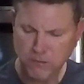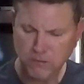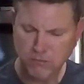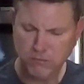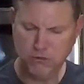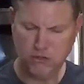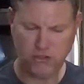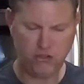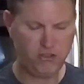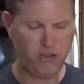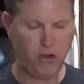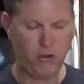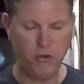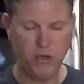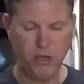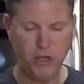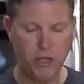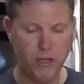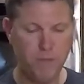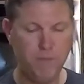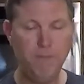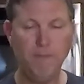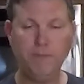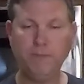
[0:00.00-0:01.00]
So
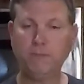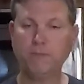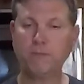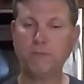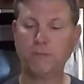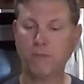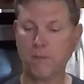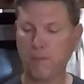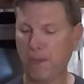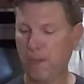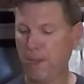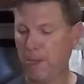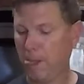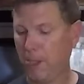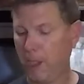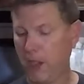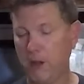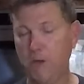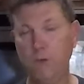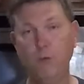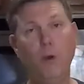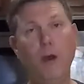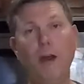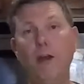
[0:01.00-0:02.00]
good.
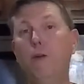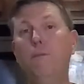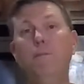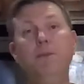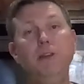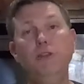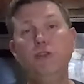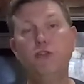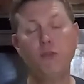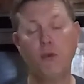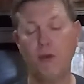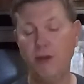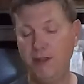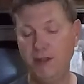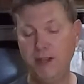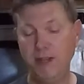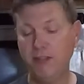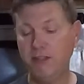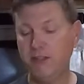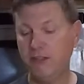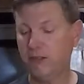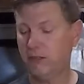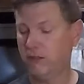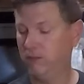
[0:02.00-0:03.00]
Well, I hope you enjoy
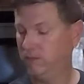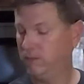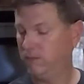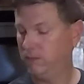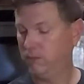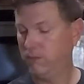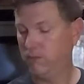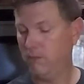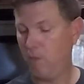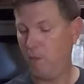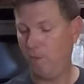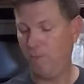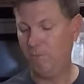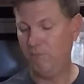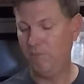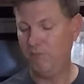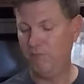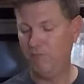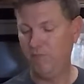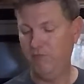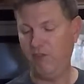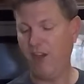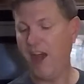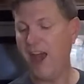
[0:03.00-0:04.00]
this
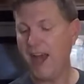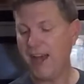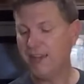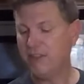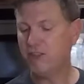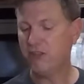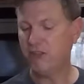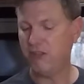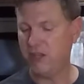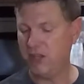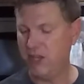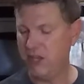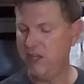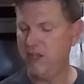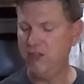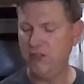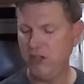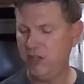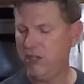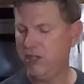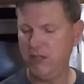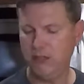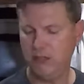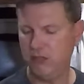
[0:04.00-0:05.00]
fast,
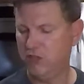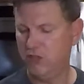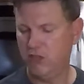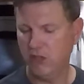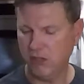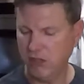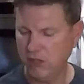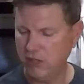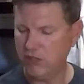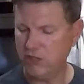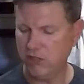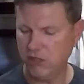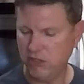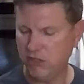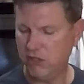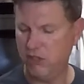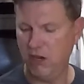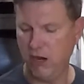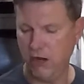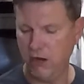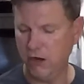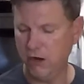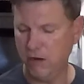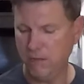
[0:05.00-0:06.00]
easy, delicious
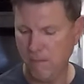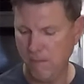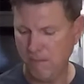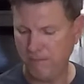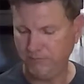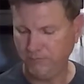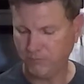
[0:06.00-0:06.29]
dinner.